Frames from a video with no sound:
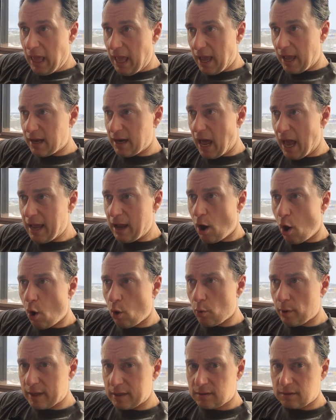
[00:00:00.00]
And I
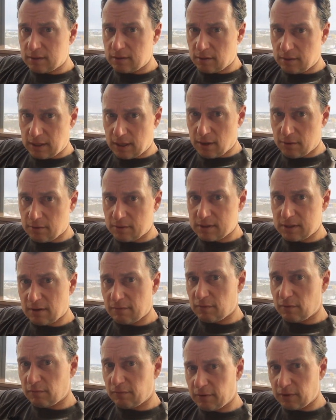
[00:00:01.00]
owe it to the other
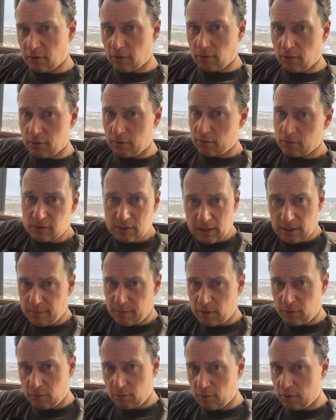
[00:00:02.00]
7-figure earners. They've
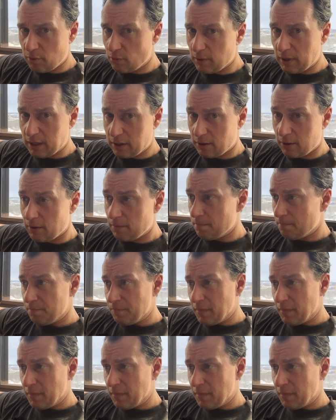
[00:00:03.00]
been through the ringer.